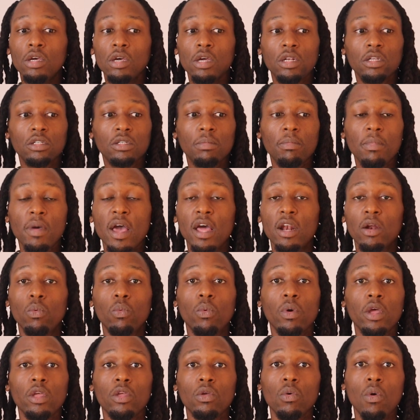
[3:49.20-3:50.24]
it doesn't matter
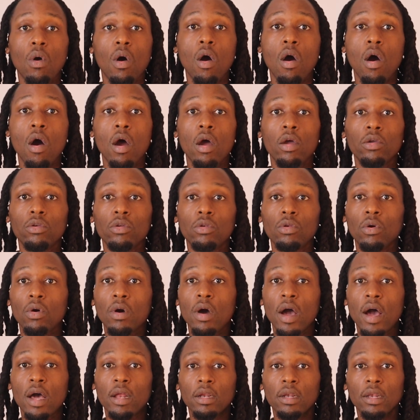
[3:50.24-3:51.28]
where you are, you
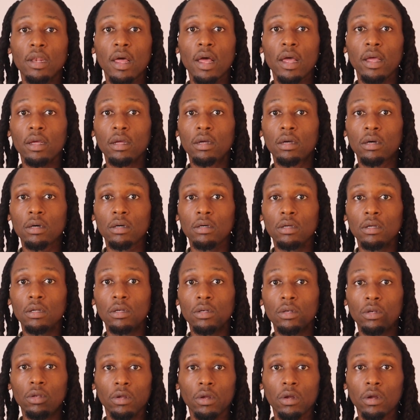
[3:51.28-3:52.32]
know how to like
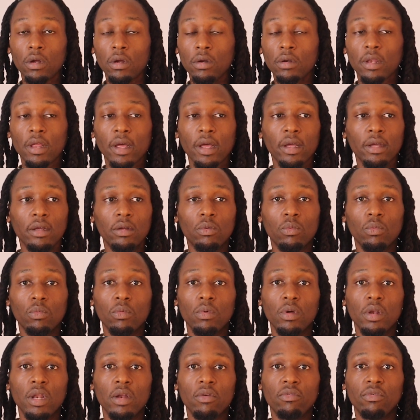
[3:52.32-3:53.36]
endure like
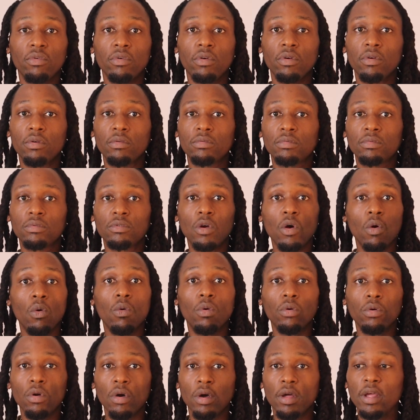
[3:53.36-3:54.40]
whatever's
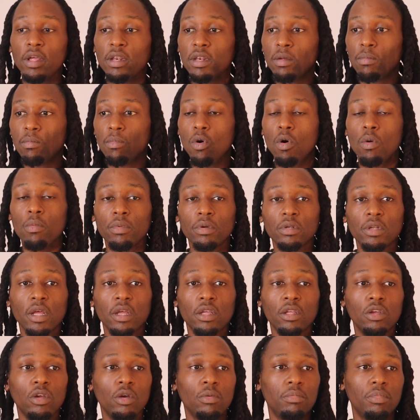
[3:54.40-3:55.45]
going on in the moment.
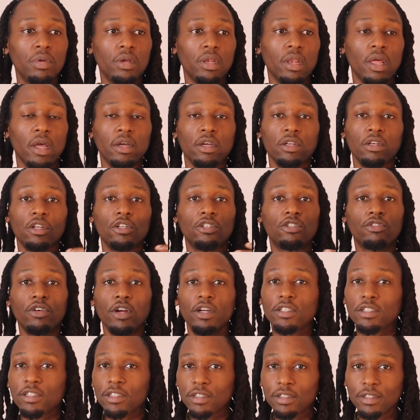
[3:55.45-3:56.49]
Like you could be like in the
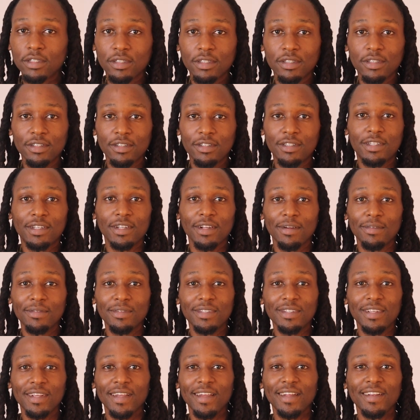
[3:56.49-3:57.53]
trenches, you see what
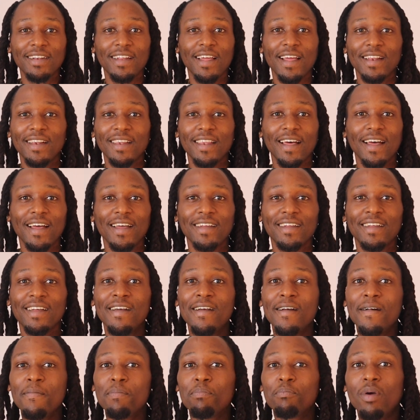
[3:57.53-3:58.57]
I'm saying? And like
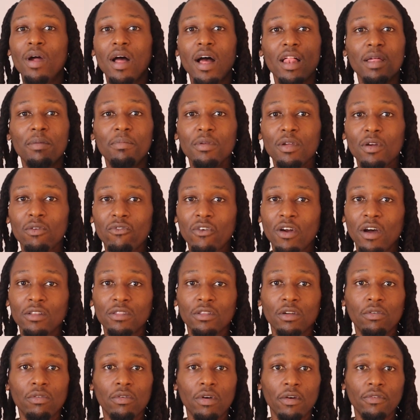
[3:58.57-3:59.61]
probably be
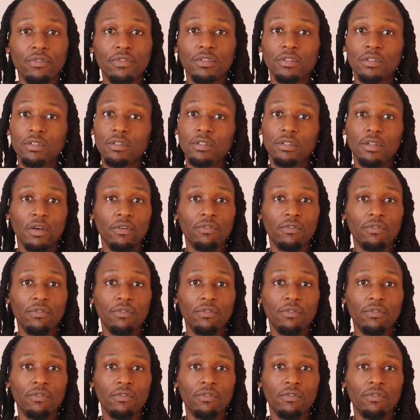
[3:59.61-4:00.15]
around the roughest,